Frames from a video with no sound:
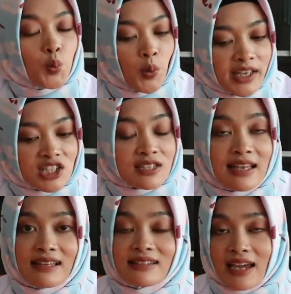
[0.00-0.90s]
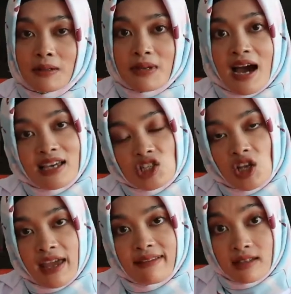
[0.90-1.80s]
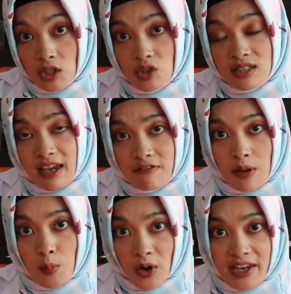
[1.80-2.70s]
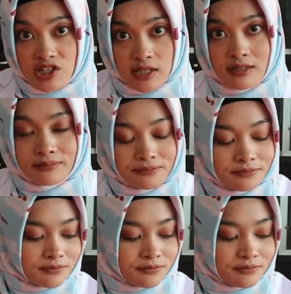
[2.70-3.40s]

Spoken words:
which then can be isolated using evaporation.